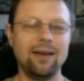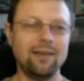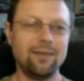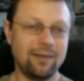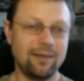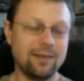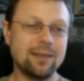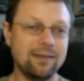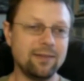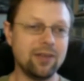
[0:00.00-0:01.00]
And this
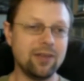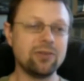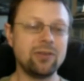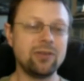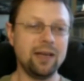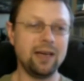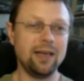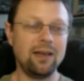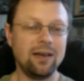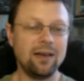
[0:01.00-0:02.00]
eventually
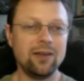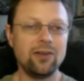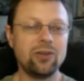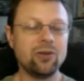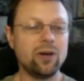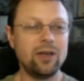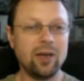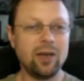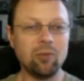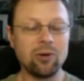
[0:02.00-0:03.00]
led to a
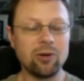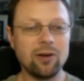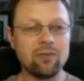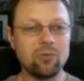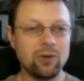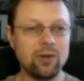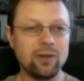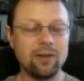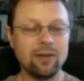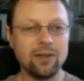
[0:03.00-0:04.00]
number of
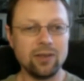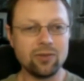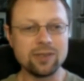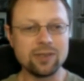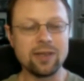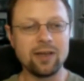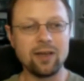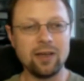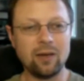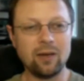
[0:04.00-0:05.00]
really interesting
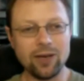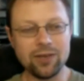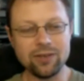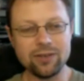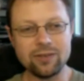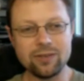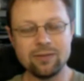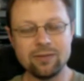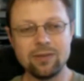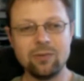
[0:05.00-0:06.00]
collaborations
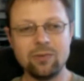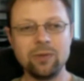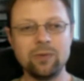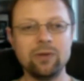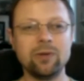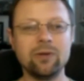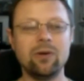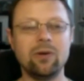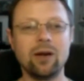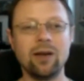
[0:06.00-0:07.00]
when we
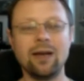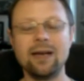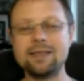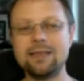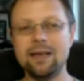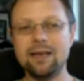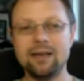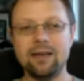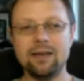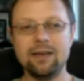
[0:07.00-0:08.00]
would organize
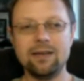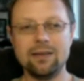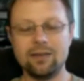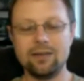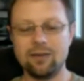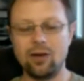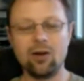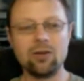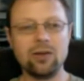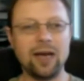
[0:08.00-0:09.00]

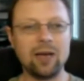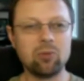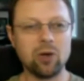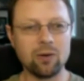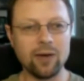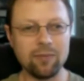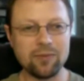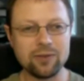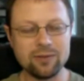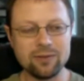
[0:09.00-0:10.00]
online
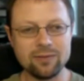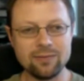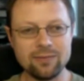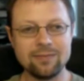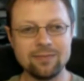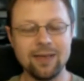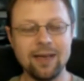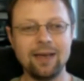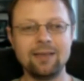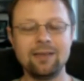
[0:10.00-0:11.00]
programs
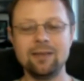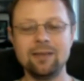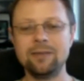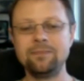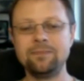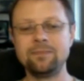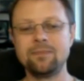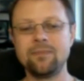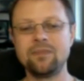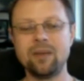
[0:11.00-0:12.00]
and
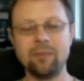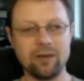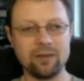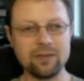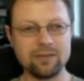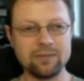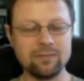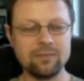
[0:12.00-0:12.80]
seminars.